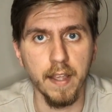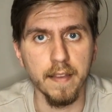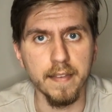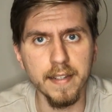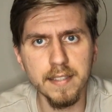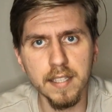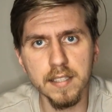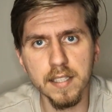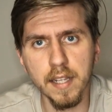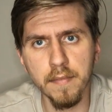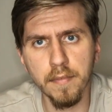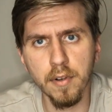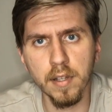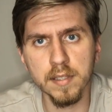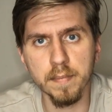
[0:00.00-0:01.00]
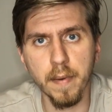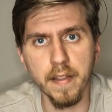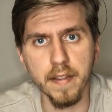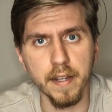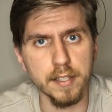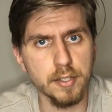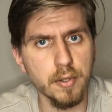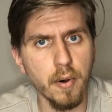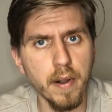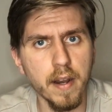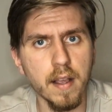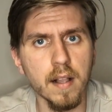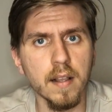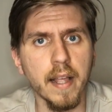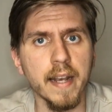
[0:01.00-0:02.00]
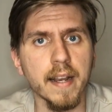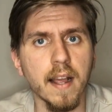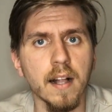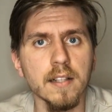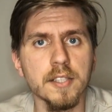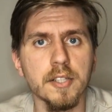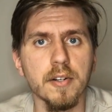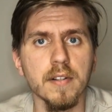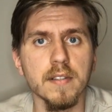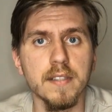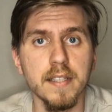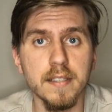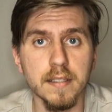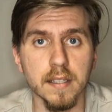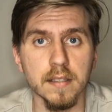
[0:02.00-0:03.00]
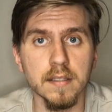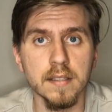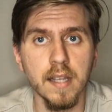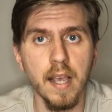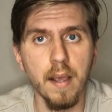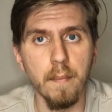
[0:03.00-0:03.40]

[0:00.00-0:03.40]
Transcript: This is influenced by the historical and cultural distance